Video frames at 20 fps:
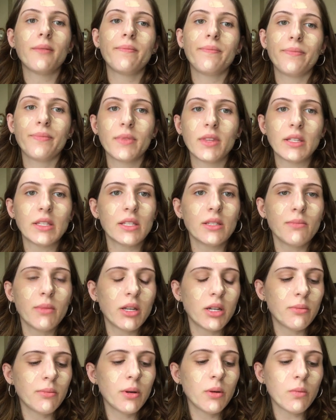but
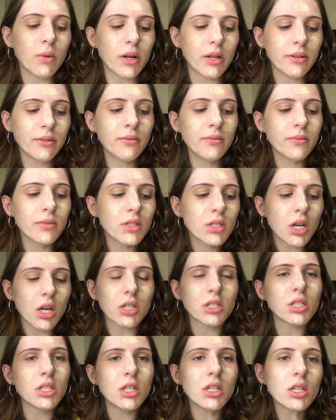this is my number
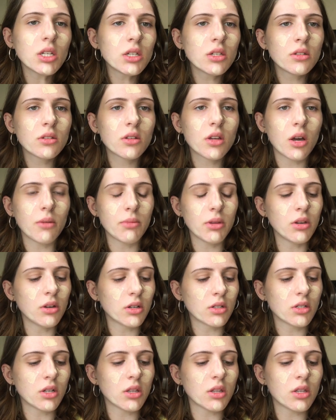one. Tati
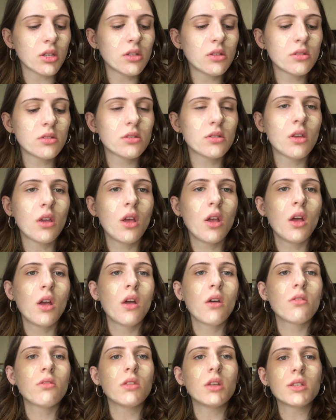got me hooked on this.